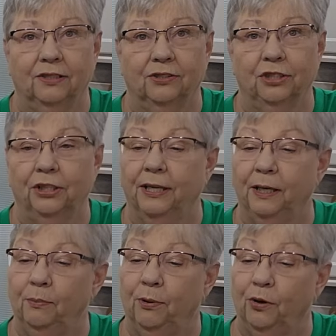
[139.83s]
They're
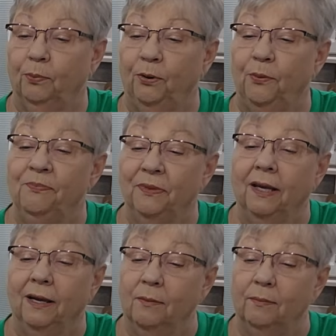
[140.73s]
Cherokee purple,
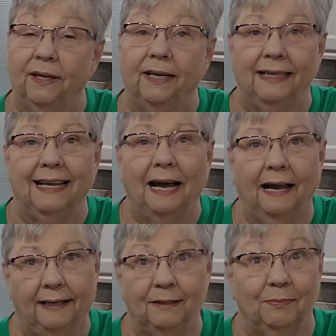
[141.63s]
but
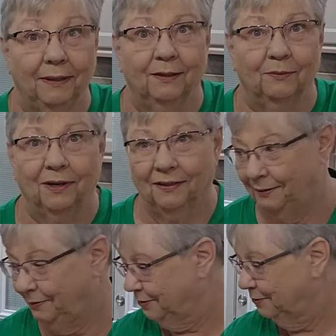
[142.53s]
I had him pick them while
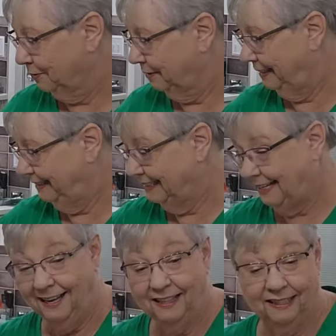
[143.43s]
they were green. So
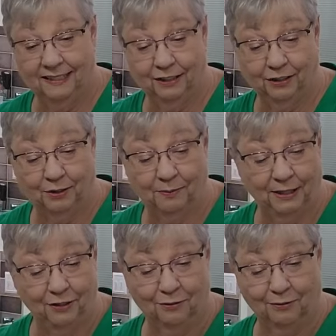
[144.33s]
I think they're going to
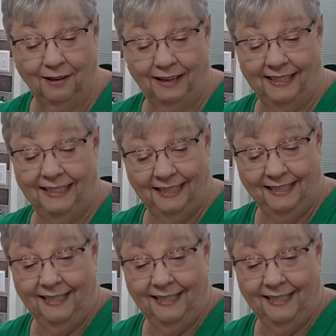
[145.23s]
be great.